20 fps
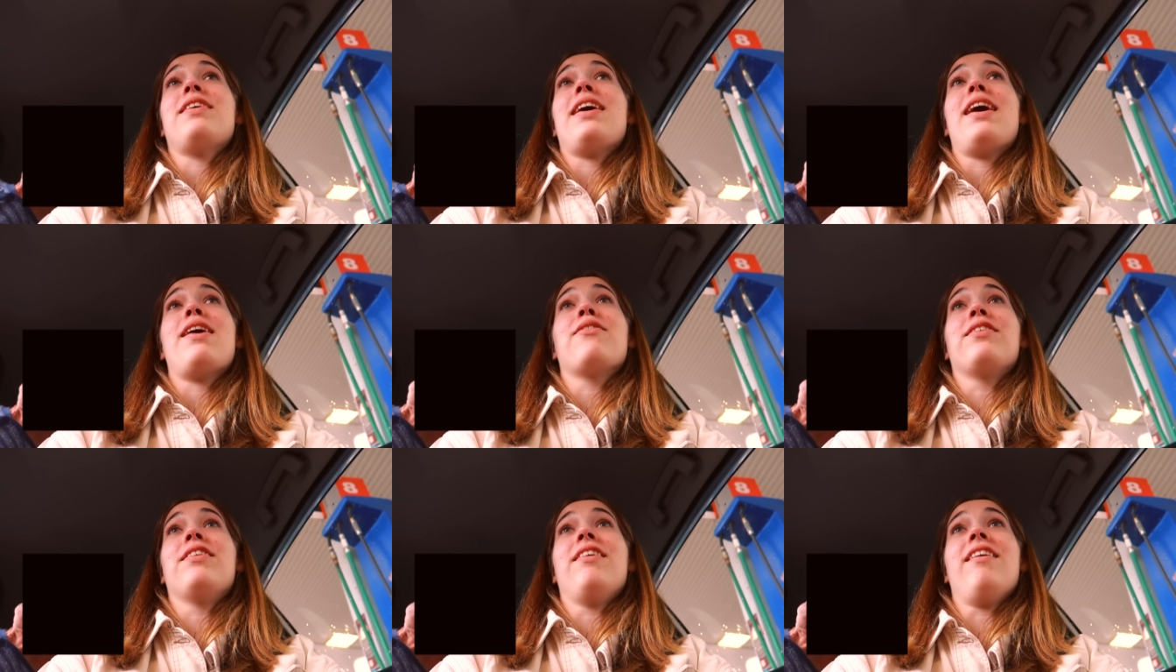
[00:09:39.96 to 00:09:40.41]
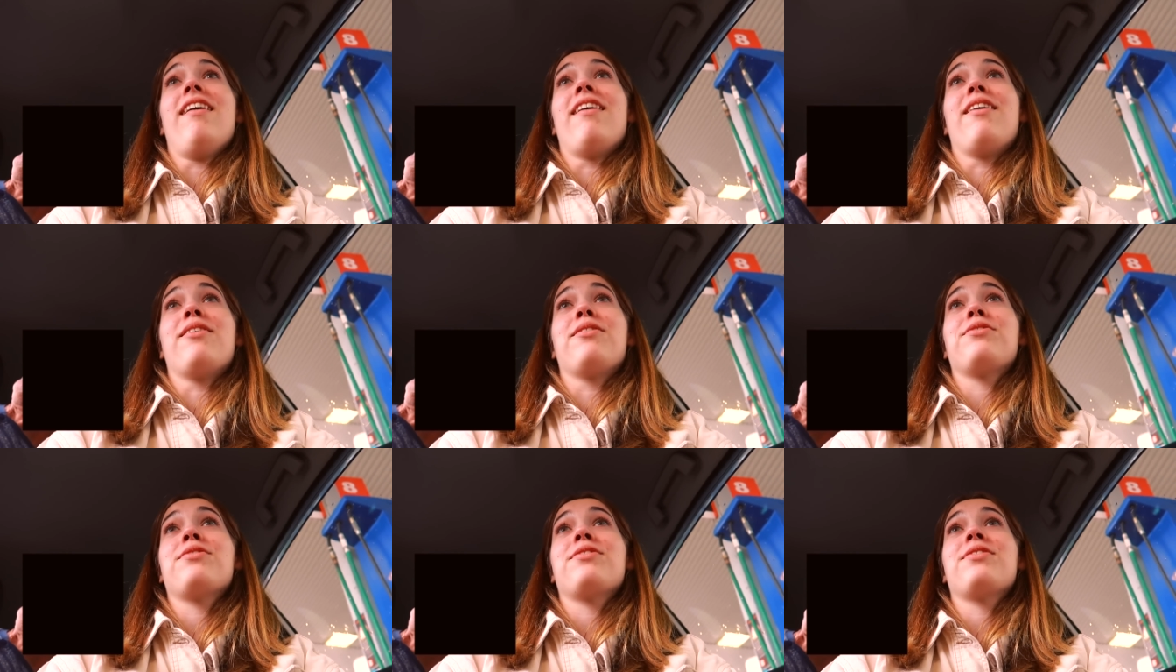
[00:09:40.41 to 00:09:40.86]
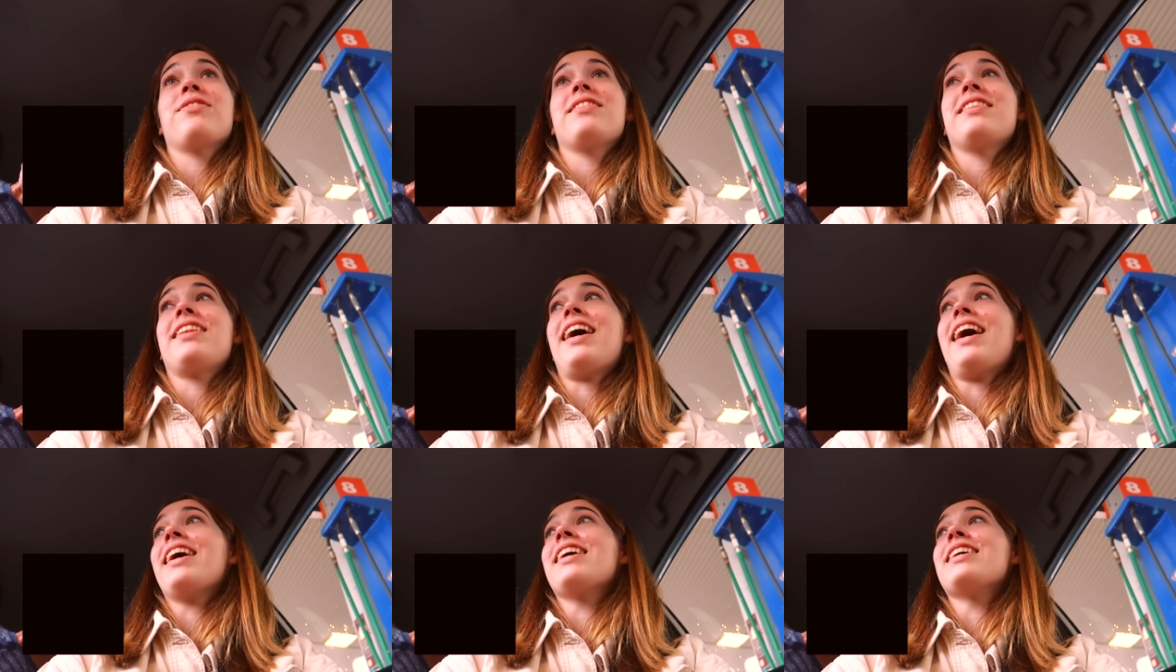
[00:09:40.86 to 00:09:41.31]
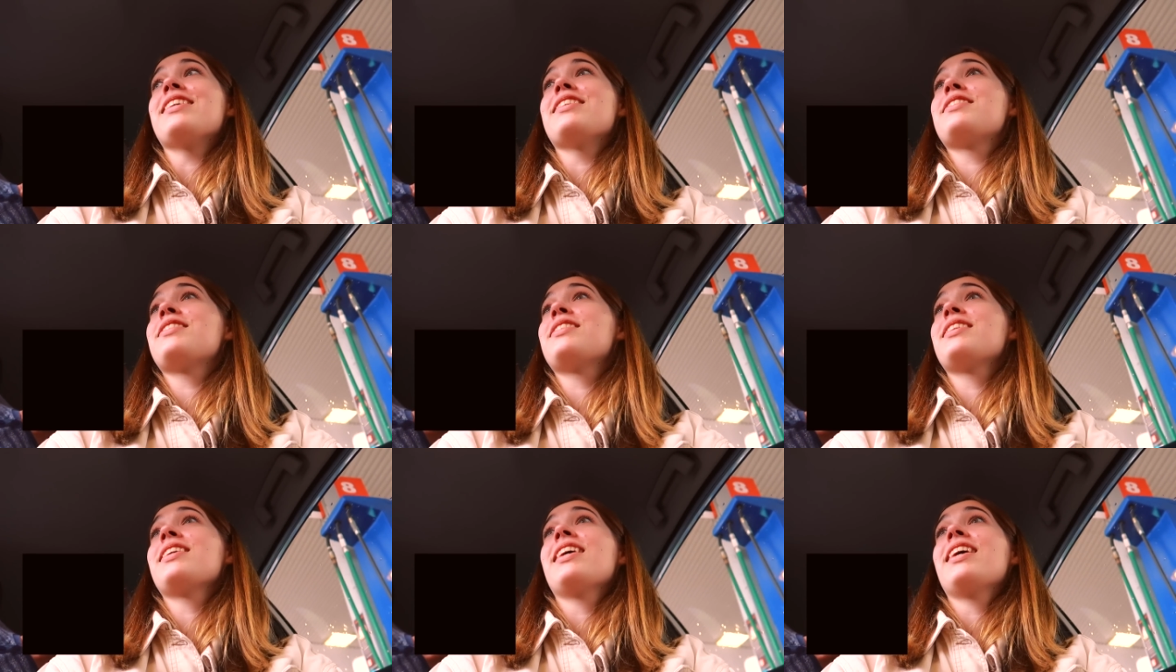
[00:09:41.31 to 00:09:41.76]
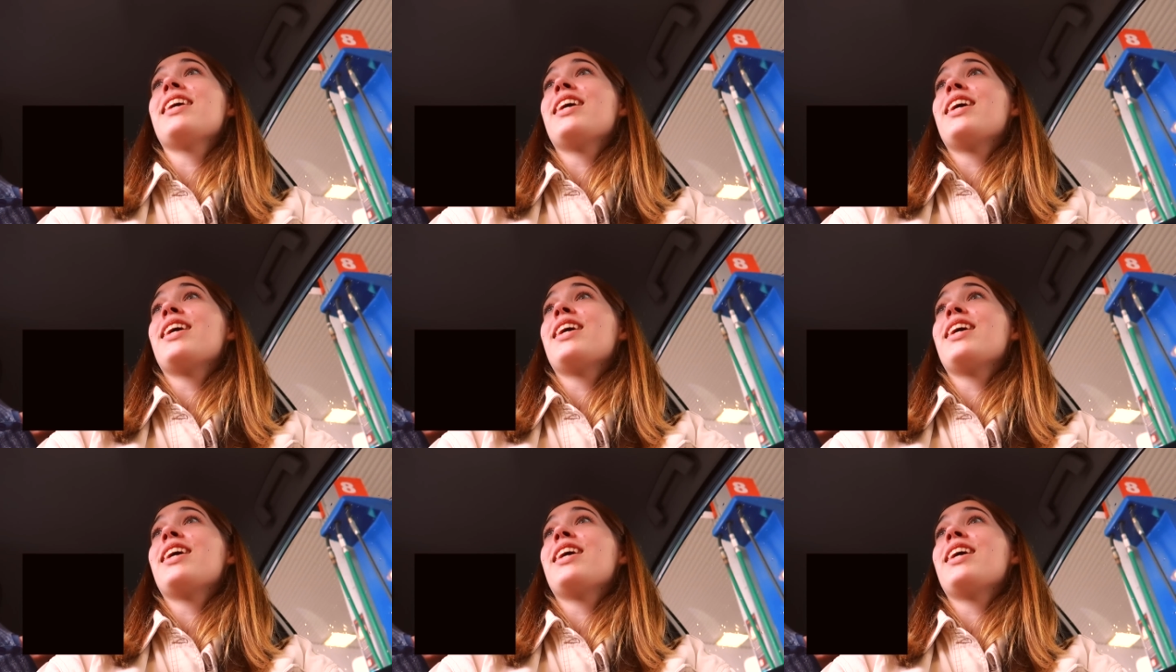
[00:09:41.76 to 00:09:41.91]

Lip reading: Fair enough. That is,